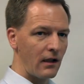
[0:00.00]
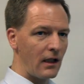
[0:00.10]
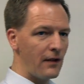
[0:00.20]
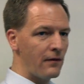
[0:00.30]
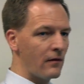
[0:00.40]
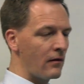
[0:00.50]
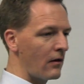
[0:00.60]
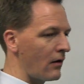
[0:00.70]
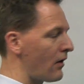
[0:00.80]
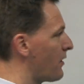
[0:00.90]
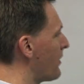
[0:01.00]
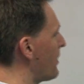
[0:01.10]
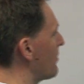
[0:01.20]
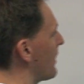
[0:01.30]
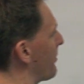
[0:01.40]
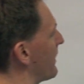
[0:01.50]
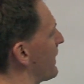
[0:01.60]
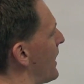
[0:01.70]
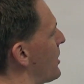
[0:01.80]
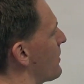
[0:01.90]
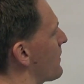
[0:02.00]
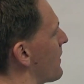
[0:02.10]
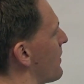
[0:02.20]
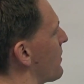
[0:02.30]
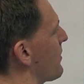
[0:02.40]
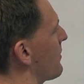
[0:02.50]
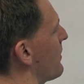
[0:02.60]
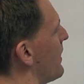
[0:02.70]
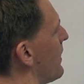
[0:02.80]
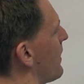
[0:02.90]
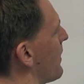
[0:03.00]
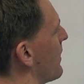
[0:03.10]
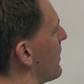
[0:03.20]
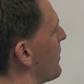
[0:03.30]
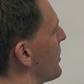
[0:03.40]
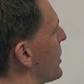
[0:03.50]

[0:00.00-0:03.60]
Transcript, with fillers: even new applications into your